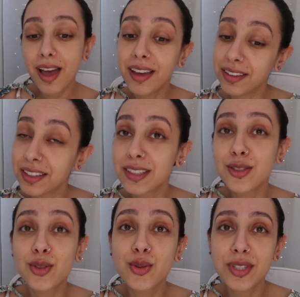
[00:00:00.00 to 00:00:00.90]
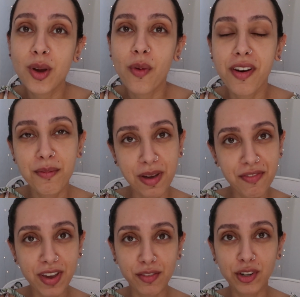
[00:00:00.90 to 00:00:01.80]
and it is using one of my
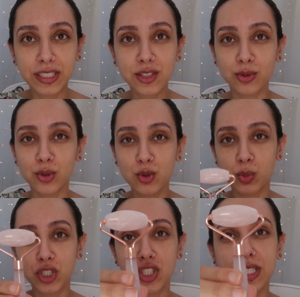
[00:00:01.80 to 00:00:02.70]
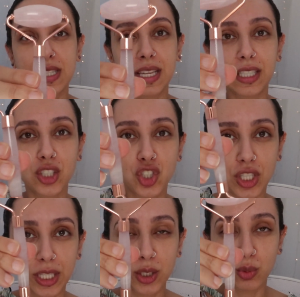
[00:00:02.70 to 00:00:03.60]
favorite tools, which is the
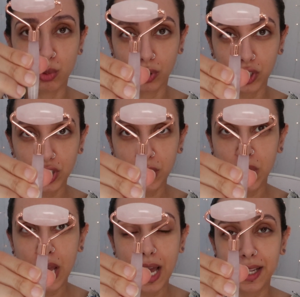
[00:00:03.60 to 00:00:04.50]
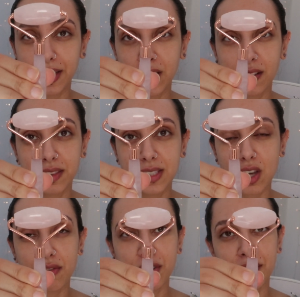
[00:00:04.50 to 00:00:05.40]
Jade Roller, and I got this
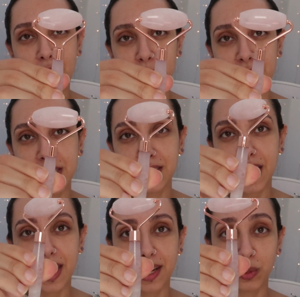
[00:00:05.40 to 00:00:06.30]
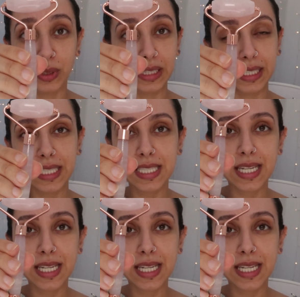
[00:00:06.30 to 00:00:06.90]
off of Amazon, and I will link it